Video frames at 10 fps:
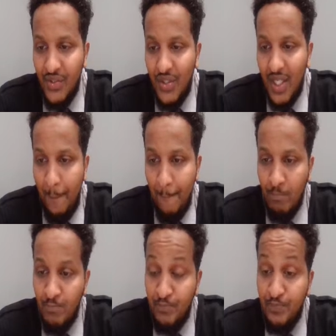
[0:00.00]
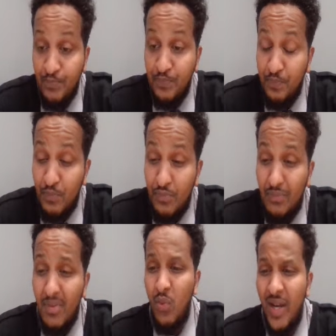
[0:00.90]
Yeah,
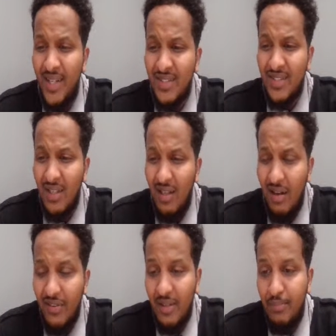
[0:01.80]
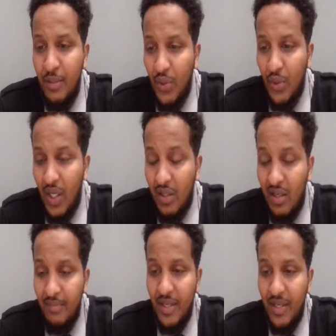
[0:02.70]
where there's a lot of people that
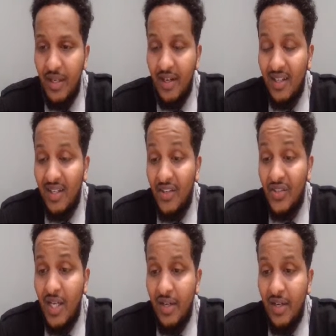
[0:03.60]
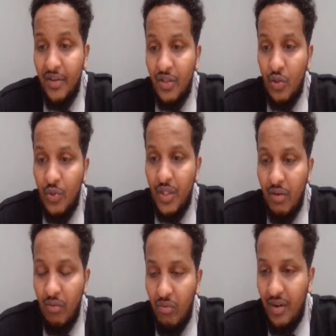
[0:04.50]
come in, and I can understand you
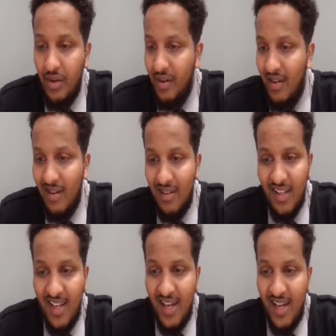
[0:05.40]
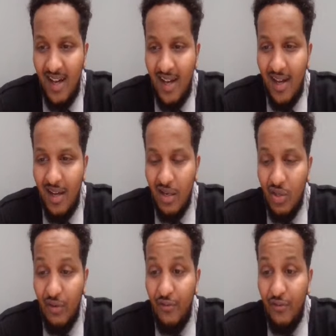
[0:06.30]
want to run
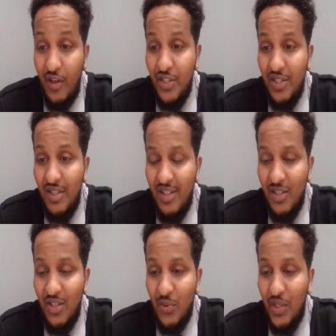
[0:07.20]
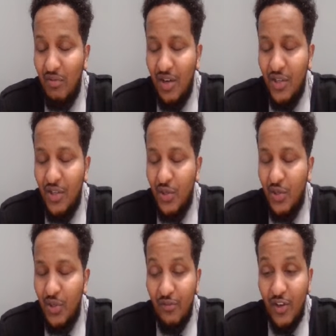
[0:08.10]
conversion, you want to run
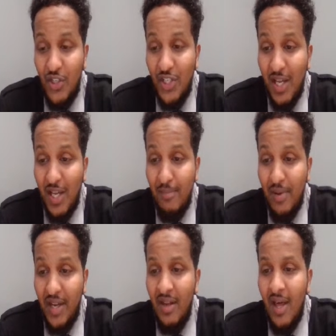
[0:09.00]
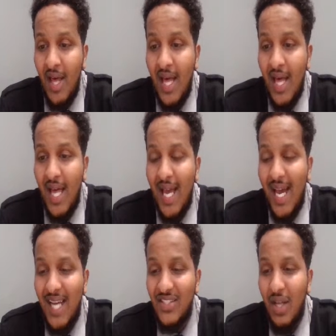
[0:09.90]
your conversion campaign
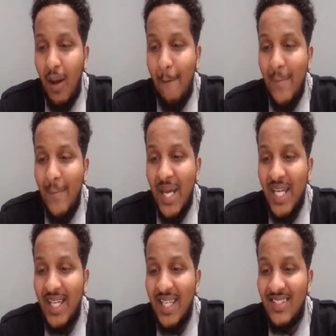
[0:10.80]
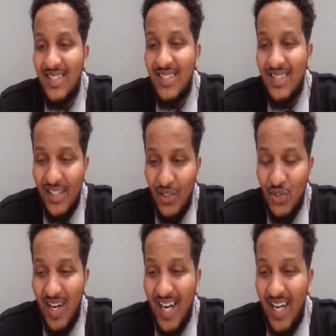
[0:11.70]
and start making
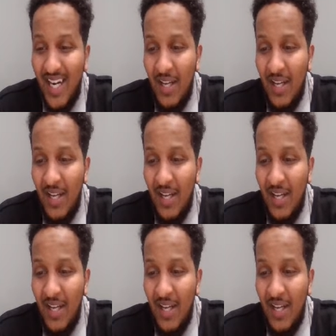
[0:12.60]
sales, right?